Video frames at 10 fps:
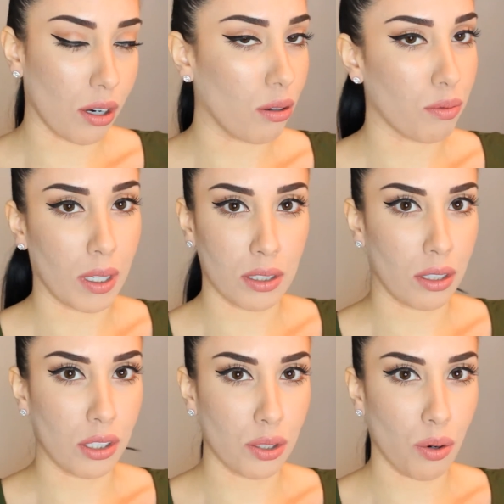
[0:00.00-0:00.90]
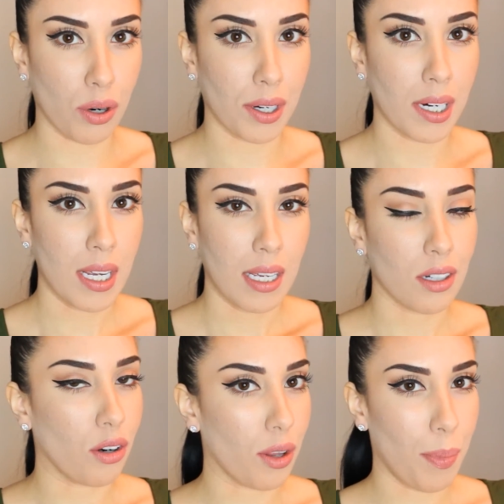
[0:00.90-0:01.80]
go run to the store,
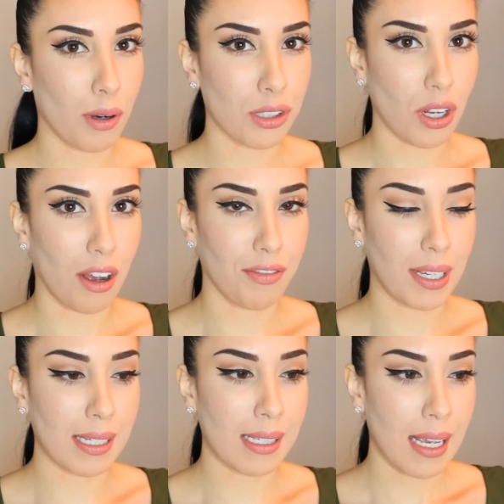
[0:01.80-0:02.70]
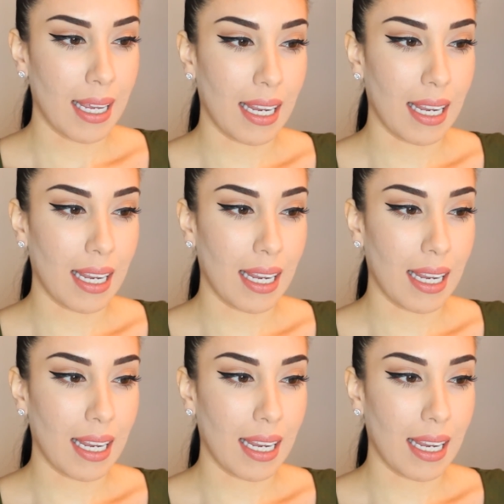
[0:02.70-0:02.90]
go to the post office.